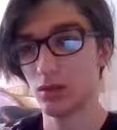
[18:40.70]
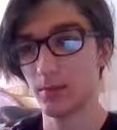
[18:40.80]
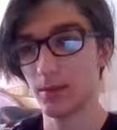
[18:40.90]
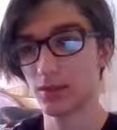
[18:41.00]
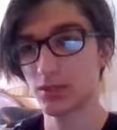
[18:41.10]

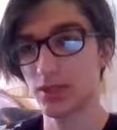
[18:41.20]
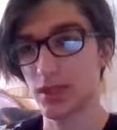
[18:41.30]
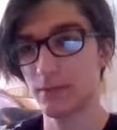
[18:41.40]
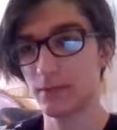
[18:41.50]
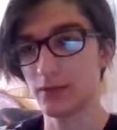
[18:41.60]
I'm actually
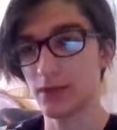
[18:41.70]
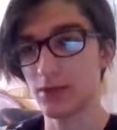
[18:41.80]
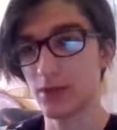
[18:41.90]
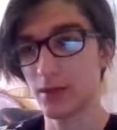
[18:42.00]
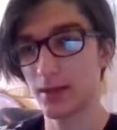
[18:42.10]
not feeling too
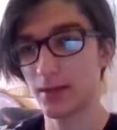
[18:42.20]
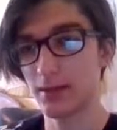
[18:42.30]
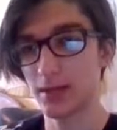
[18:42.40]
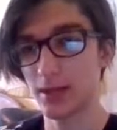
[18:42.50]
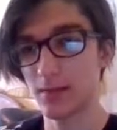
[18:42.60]
great about
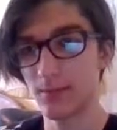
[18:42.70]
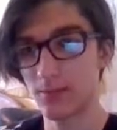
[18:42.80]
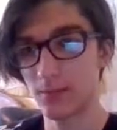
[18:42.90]
this game,